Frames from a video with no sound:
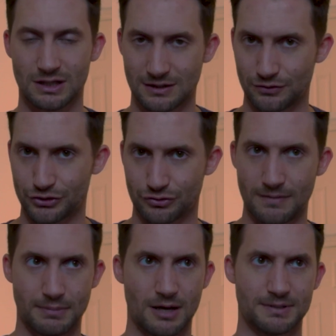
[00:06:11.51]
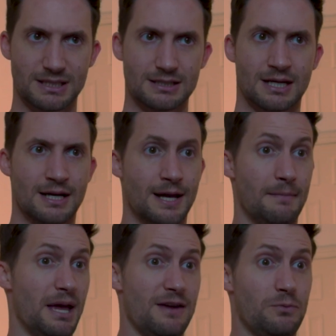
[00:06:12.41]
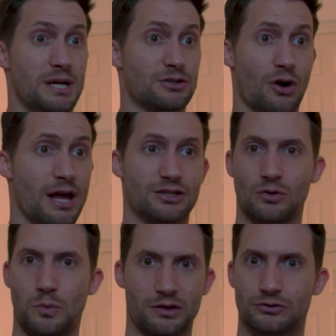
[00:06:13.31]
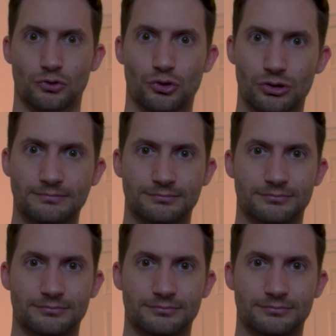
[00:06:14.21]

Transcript: the different script purposes but if we try to withdraw